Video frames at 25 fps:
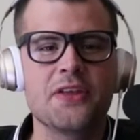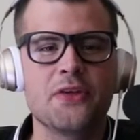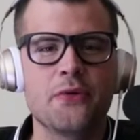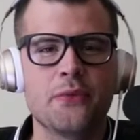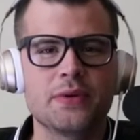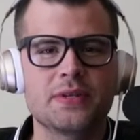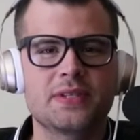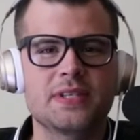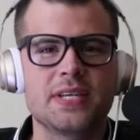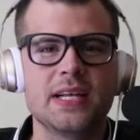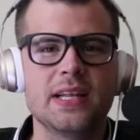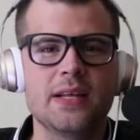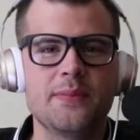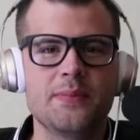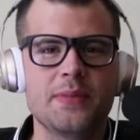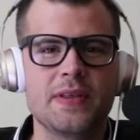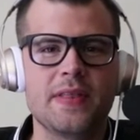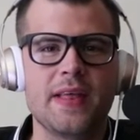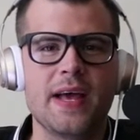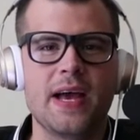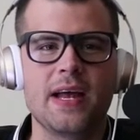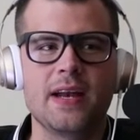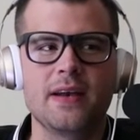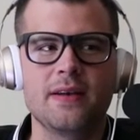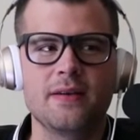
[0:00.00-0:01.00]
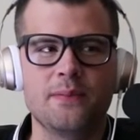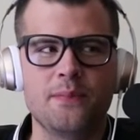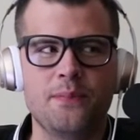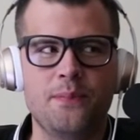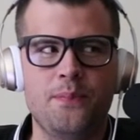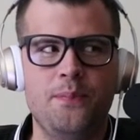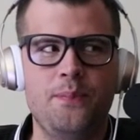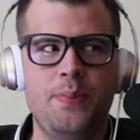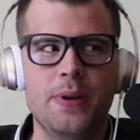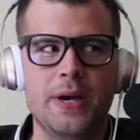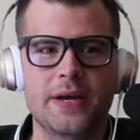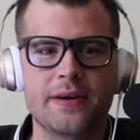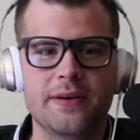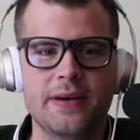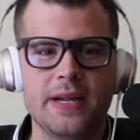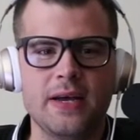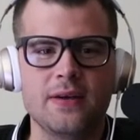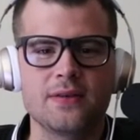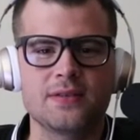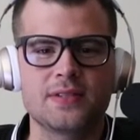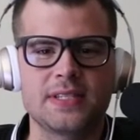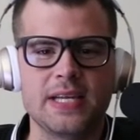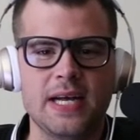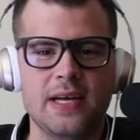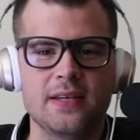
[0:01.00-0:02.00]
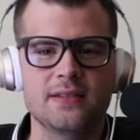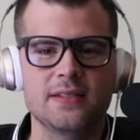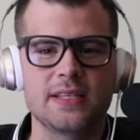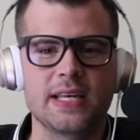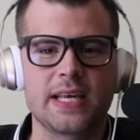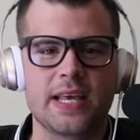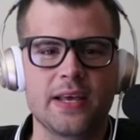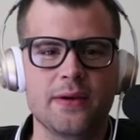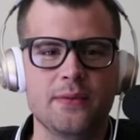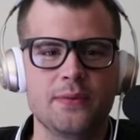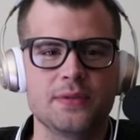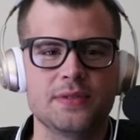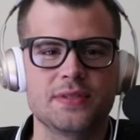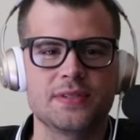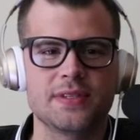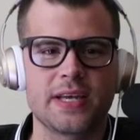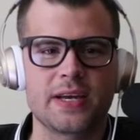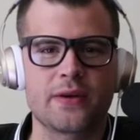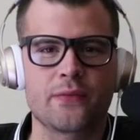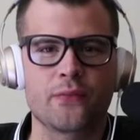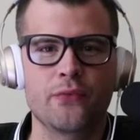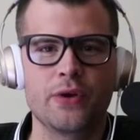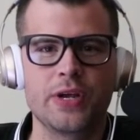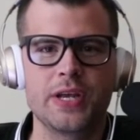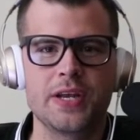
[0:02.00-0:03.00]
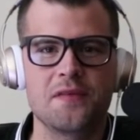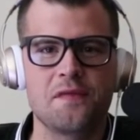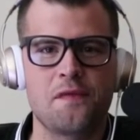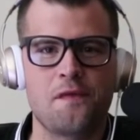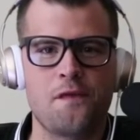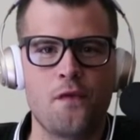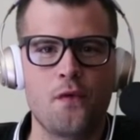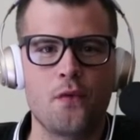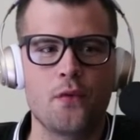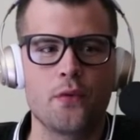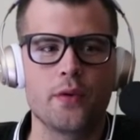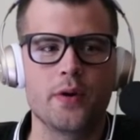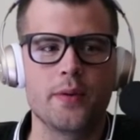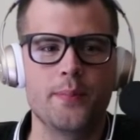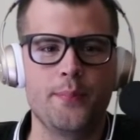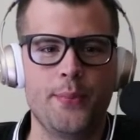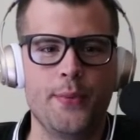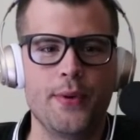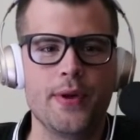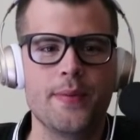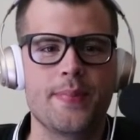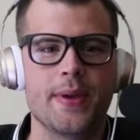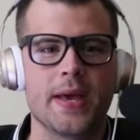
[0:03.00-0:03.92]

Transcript: you were telling me that Better Now sounds like it was like written for a boy